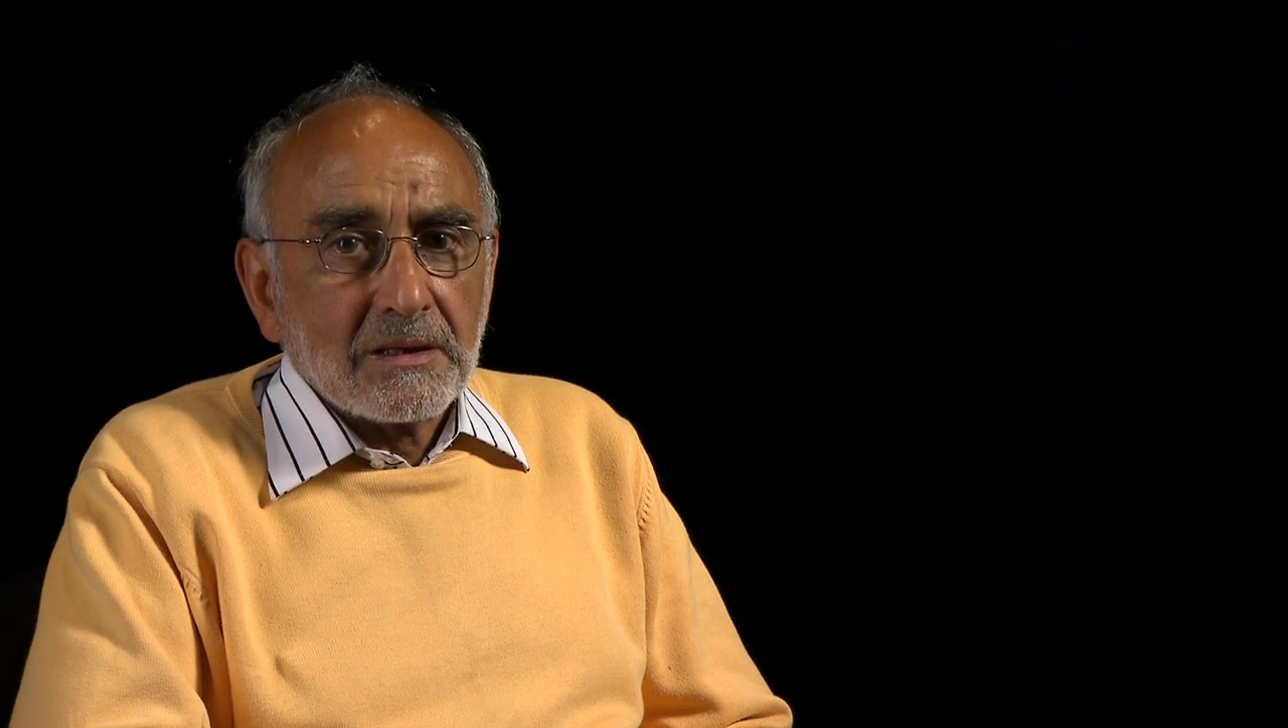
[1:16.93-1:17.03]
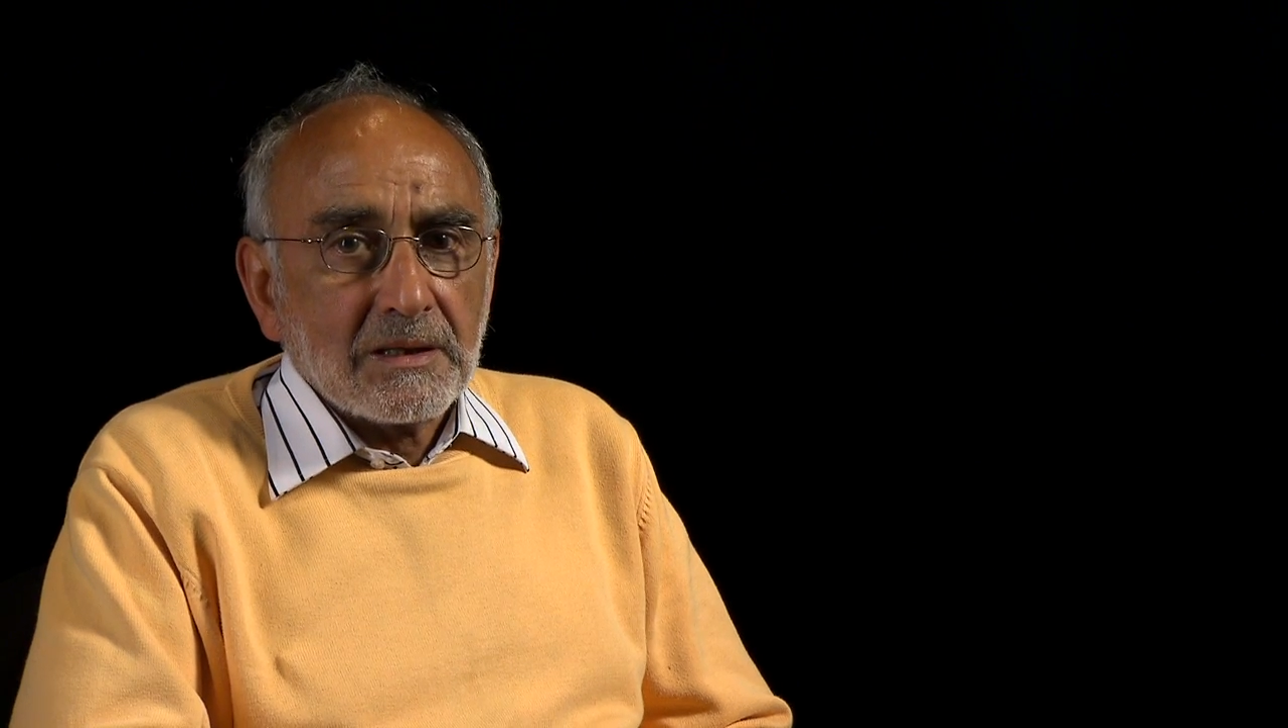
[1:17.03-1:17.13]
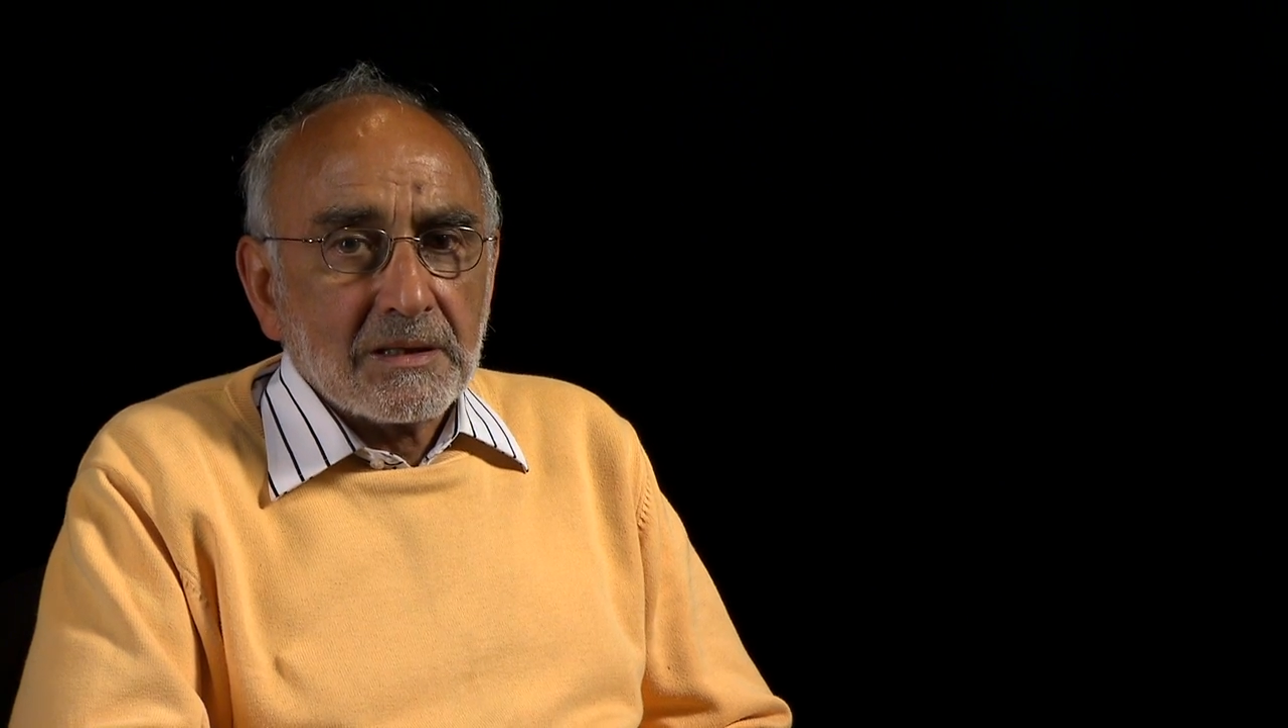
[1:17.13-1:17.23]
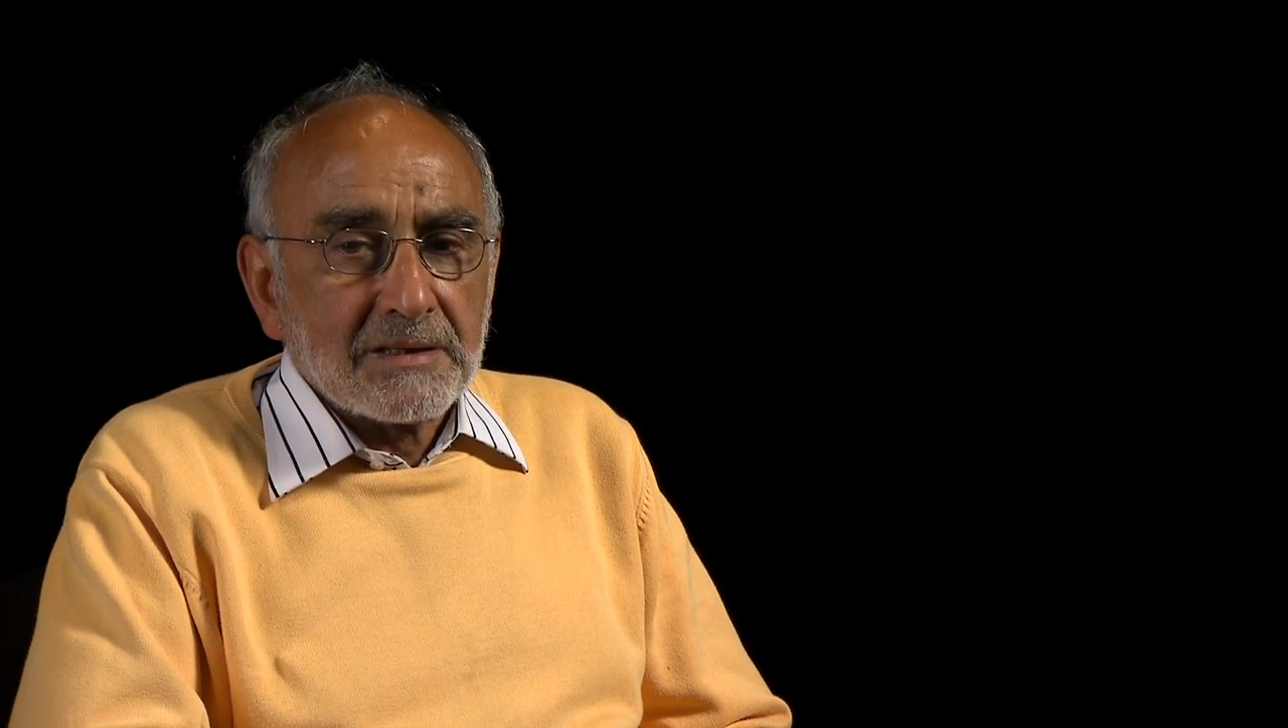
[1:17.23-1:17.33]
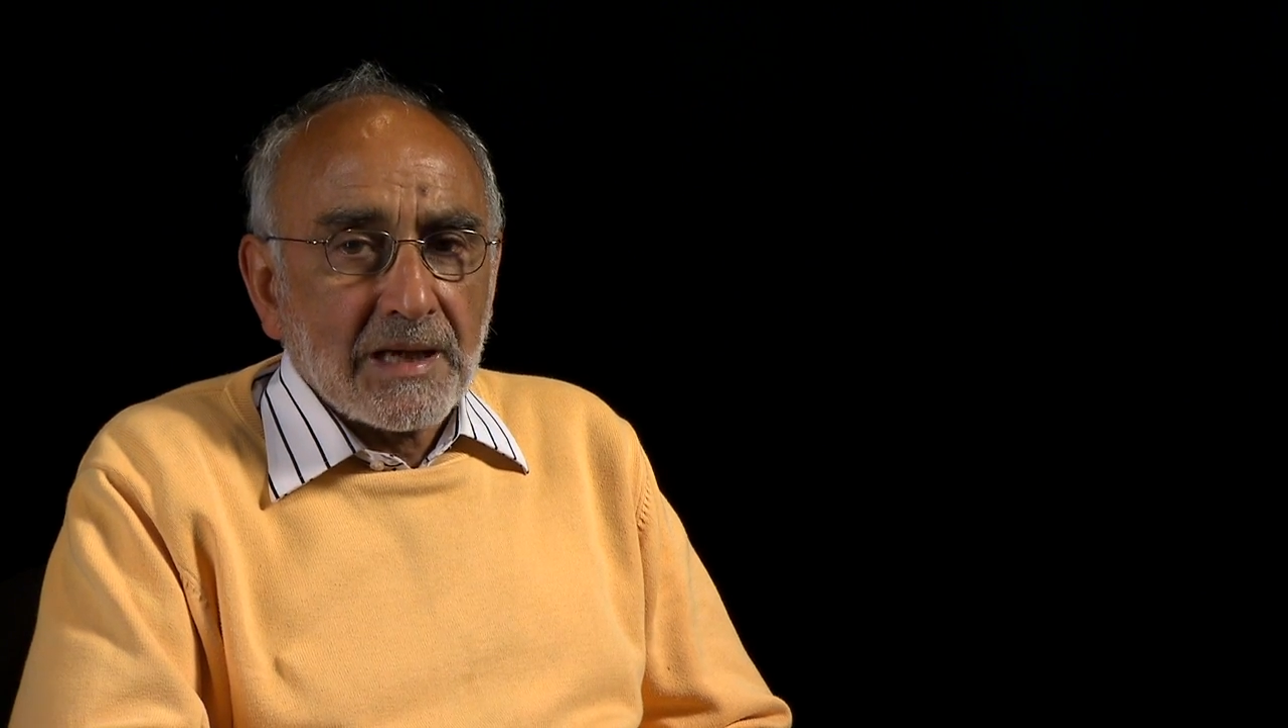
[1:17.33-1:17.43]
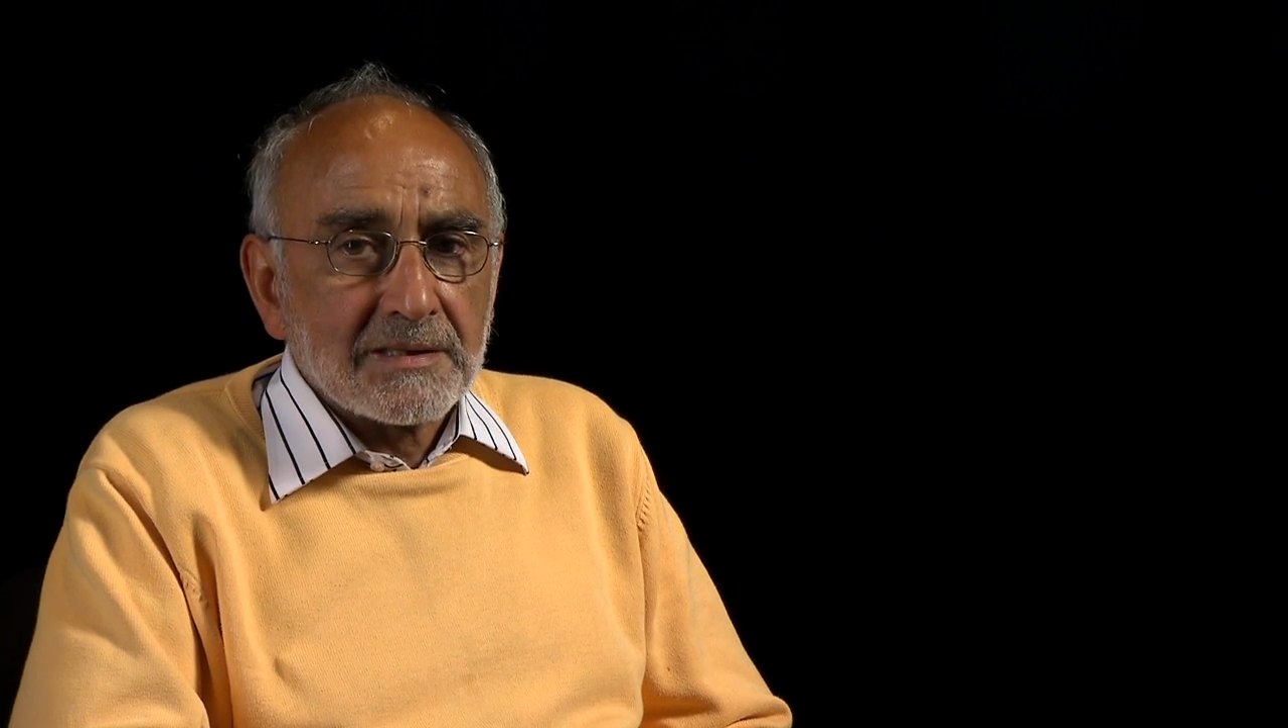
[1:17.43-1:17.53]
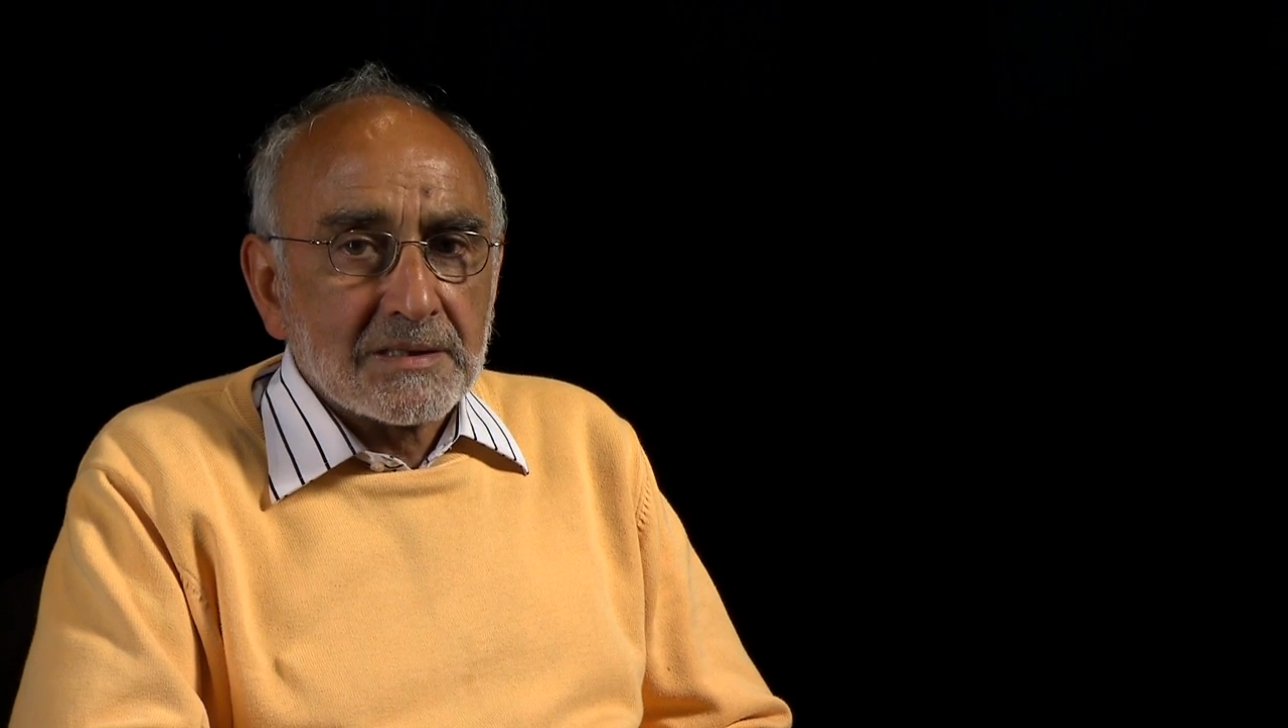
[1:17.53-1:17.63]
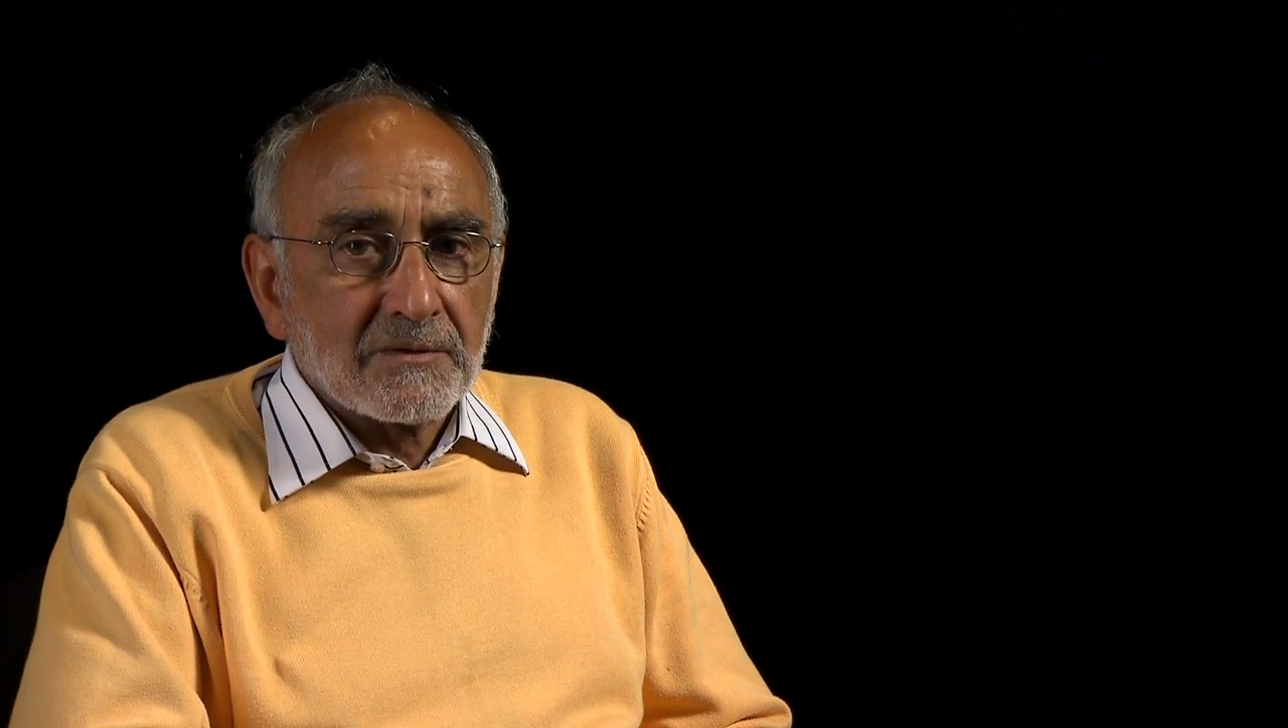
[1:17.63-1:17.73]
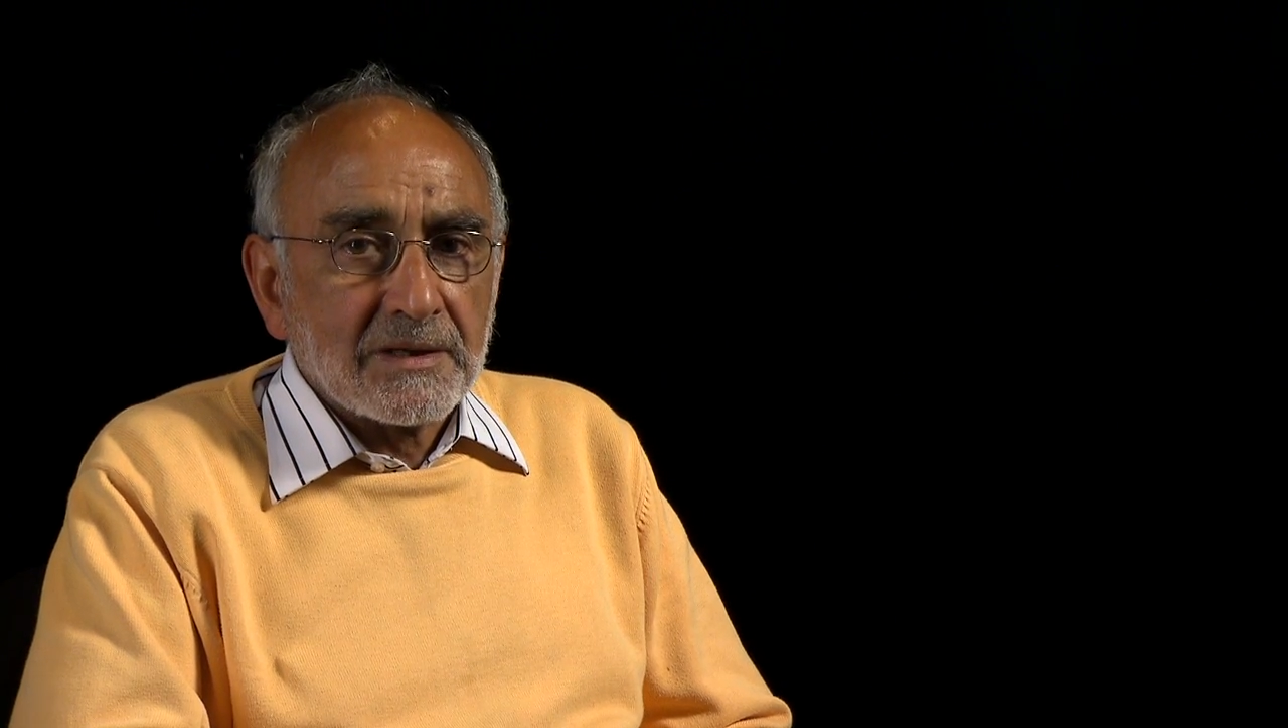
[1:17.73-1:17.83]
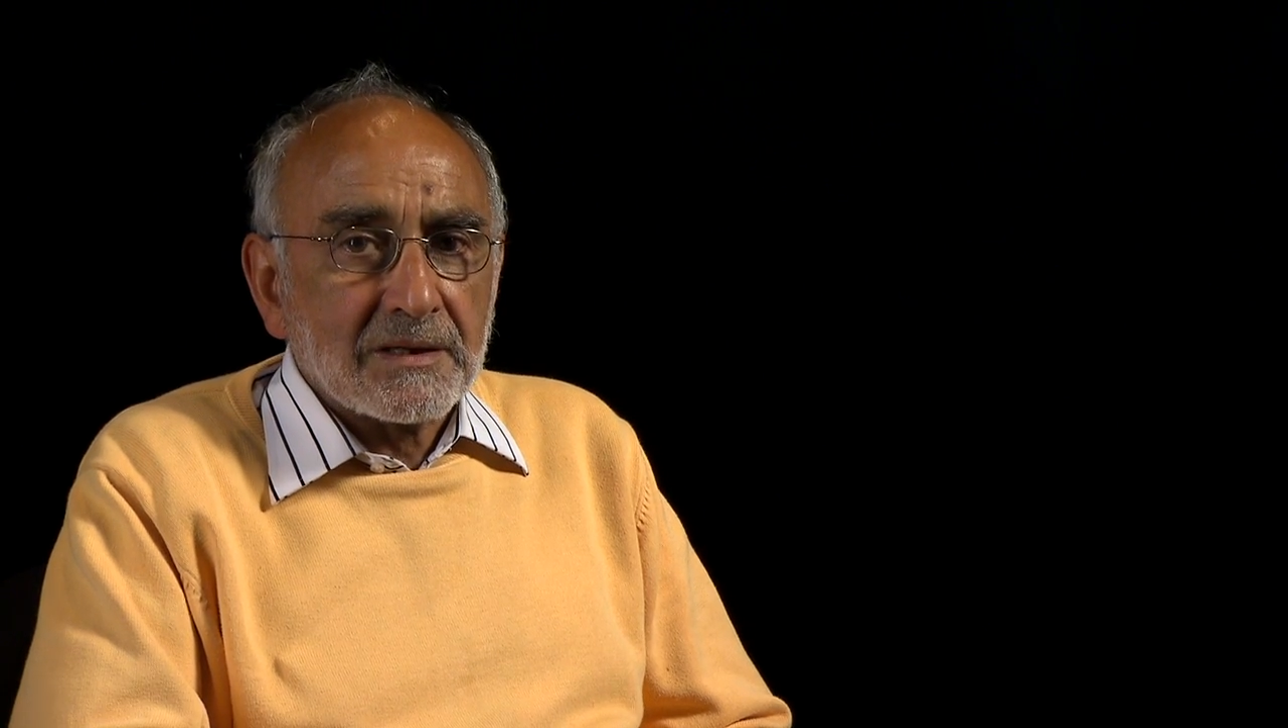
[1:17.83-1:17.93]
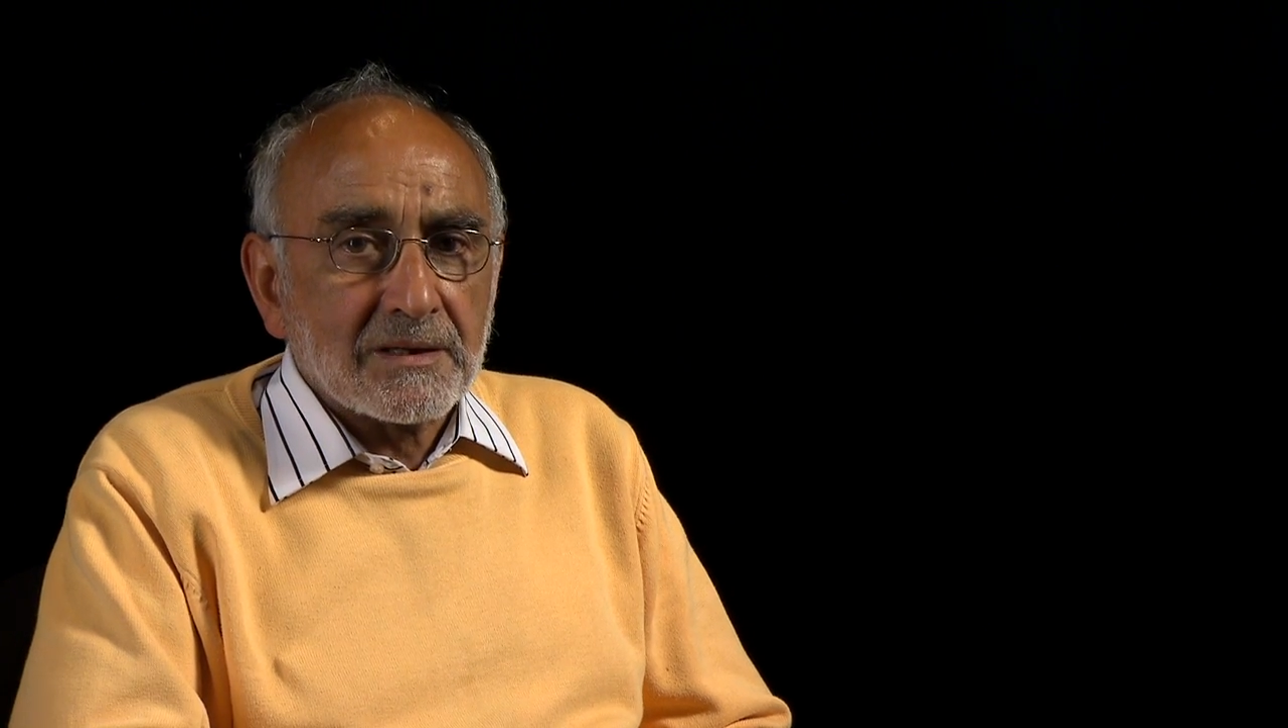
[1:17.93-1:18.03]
intensively